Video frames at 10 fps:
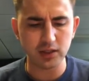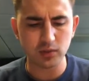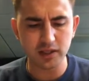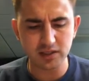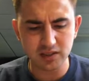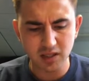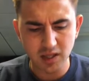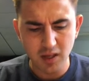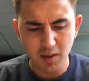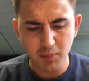audience.
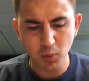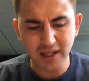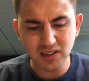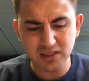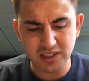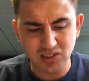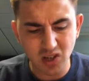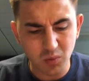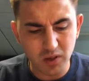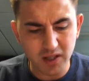"But when does it
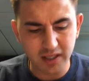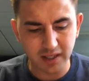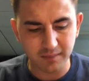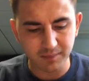start working?"